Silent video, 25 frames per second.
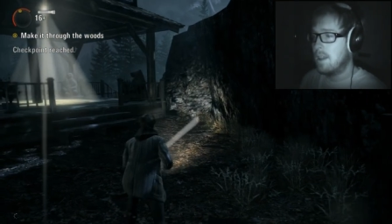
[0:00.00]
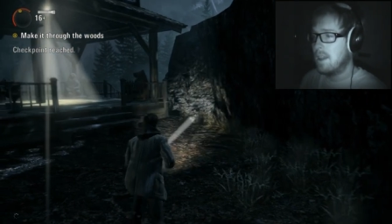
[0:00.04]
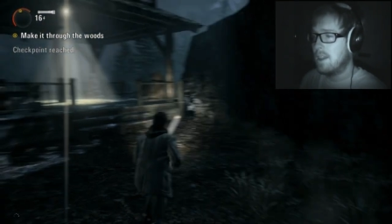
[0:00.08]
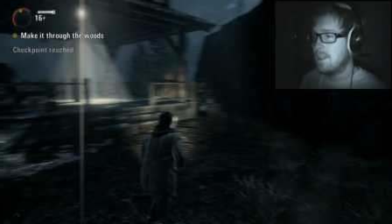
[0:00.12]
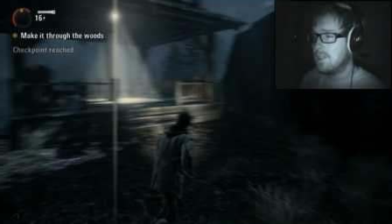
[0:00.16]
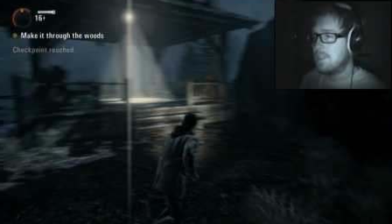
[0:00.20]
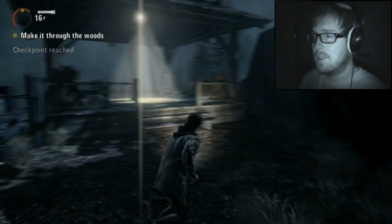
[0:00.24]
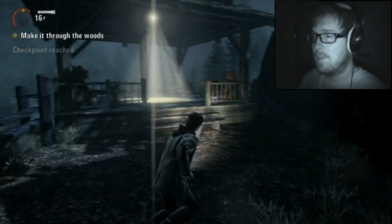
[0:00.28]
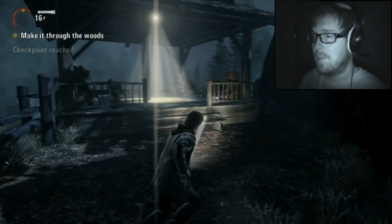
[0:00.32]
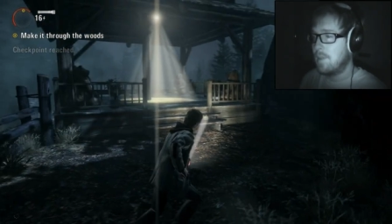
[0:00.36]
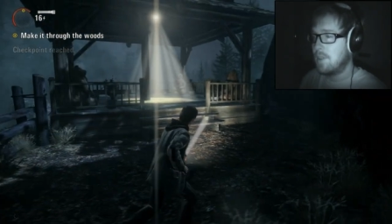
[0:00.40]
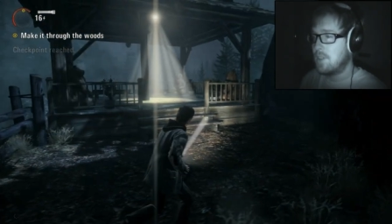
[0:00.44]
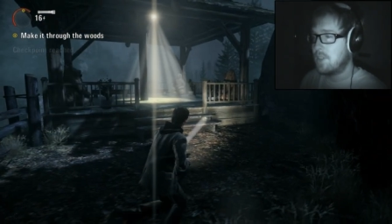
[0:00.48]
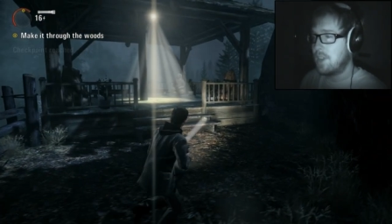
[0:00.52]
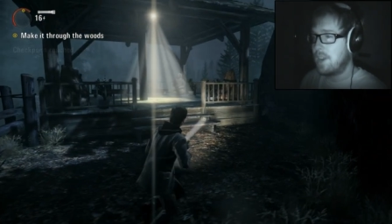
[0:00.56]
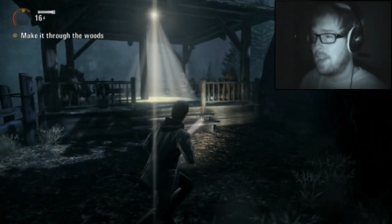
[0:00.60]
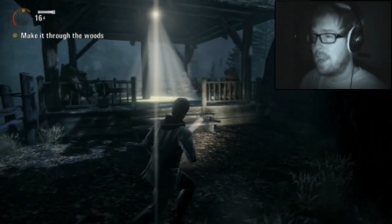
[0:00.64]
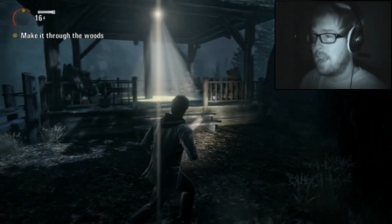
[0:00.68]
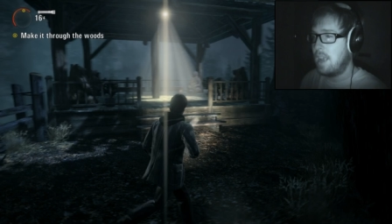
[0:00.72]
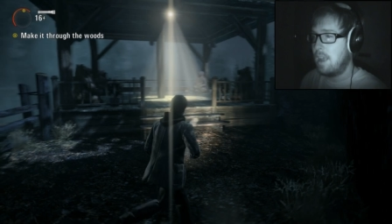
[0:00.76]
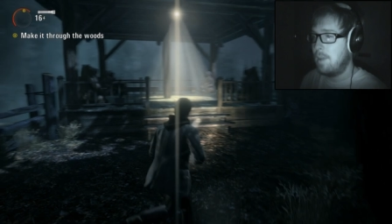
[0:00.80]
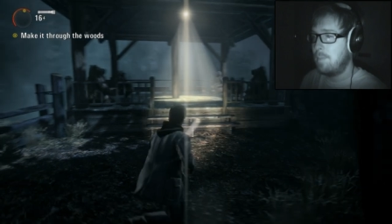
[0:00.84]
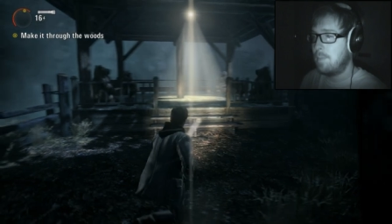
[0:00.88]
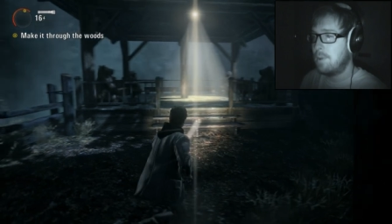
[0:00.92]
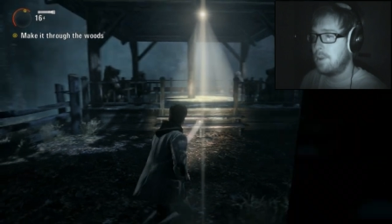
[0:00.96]
Something's going to
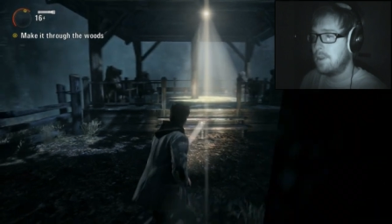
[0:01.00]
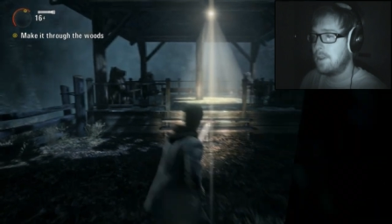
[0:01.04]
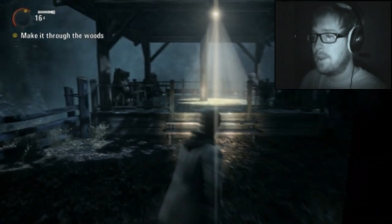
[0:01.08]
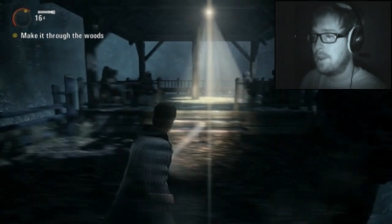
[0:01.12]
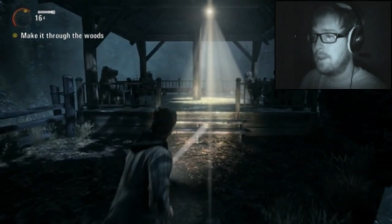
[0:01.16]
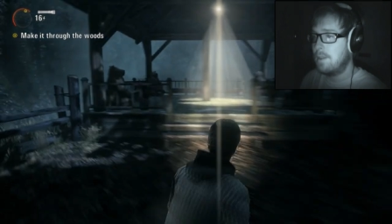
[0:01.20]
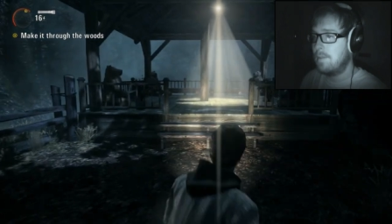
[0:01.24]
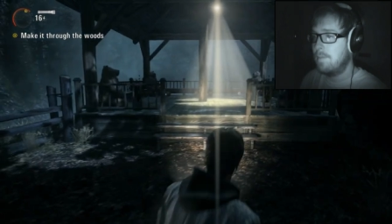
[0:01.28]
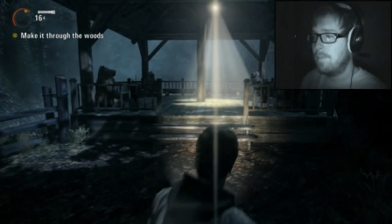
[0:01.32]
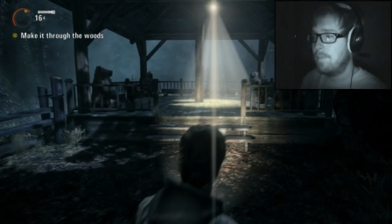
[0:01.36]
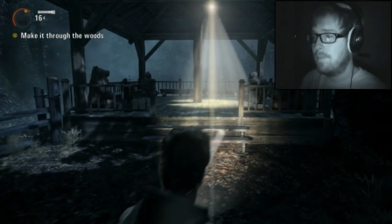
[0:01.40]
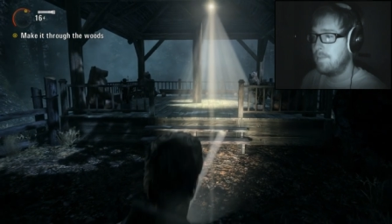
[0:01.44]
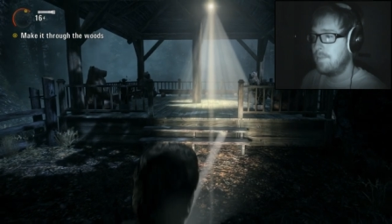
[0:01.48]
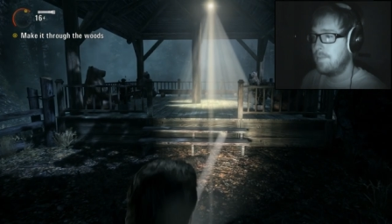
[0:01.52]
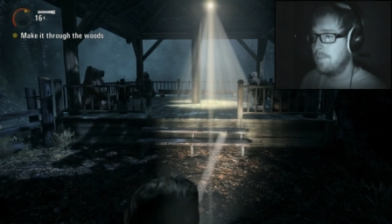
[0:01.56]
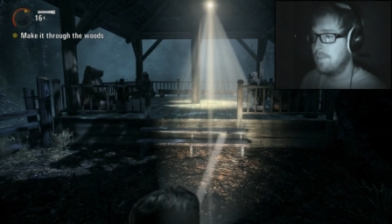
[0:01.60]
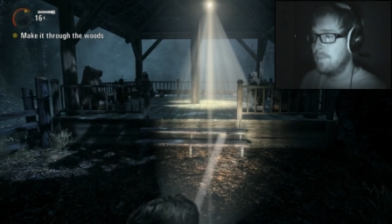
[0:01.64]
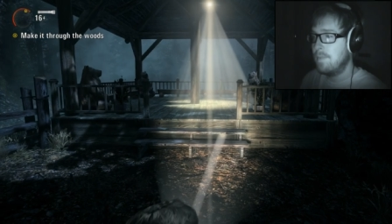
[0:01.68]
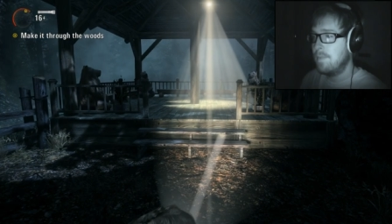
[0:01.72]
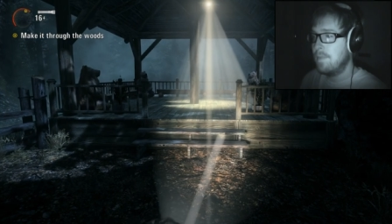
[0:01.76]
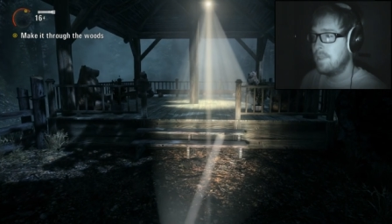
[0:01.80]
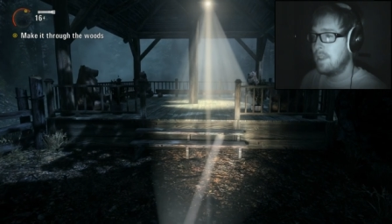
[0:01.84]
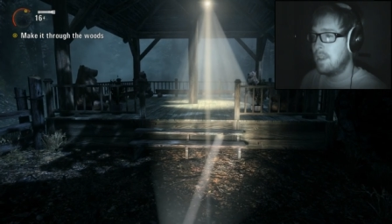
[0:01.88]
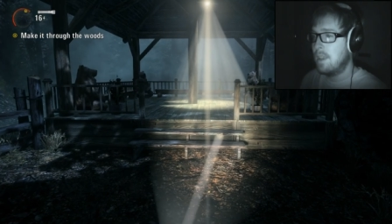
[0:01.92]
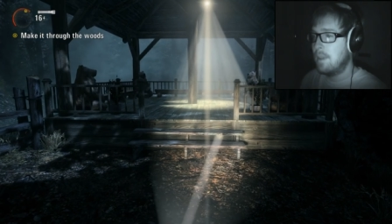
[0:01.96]
happen.
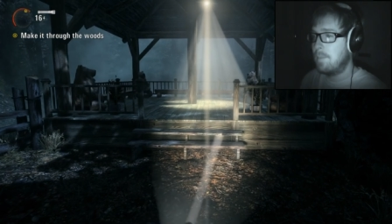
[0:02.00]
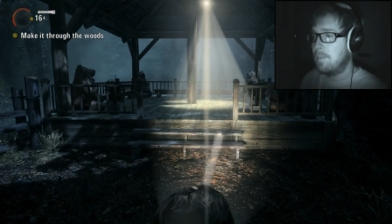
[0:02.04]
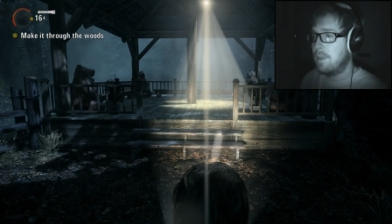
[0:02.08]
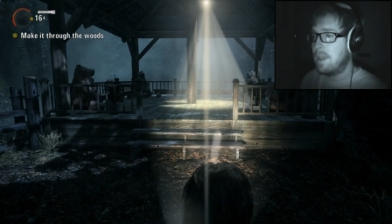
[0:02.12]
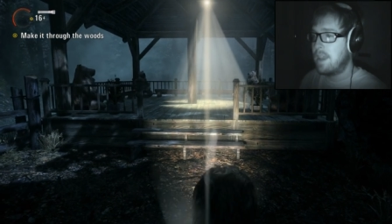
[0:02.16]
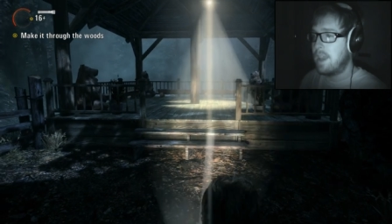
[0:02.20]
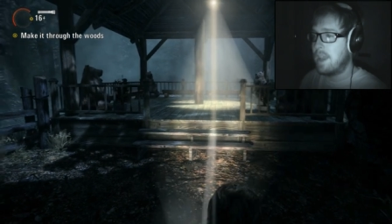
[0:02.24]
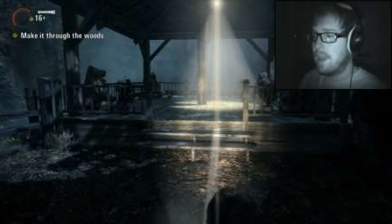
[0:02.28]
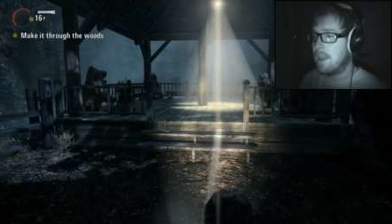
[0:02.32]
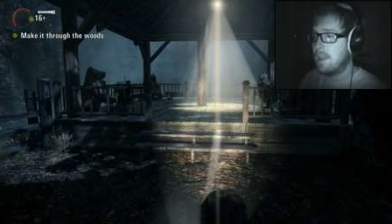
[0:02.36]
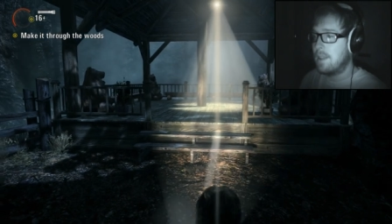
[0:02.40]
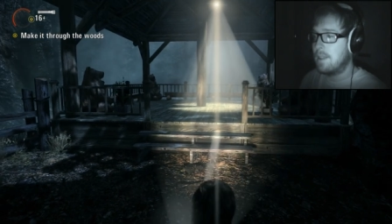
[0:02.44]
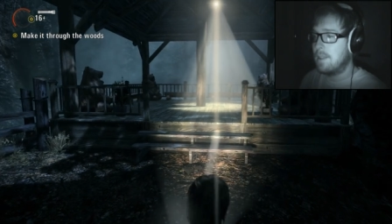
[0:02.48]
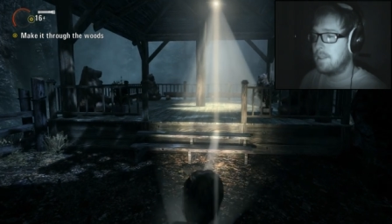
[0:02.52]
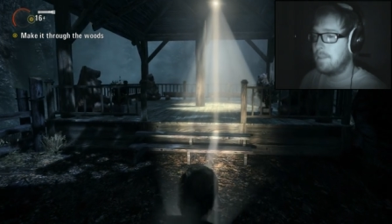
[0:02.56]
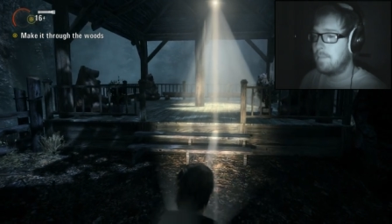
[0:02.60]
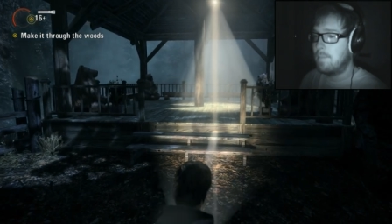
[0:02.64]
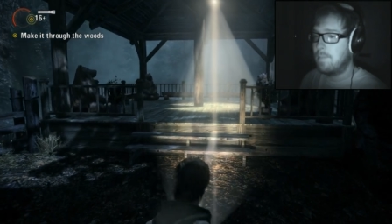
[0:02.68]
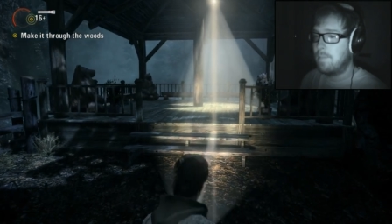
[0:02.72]
But yeah,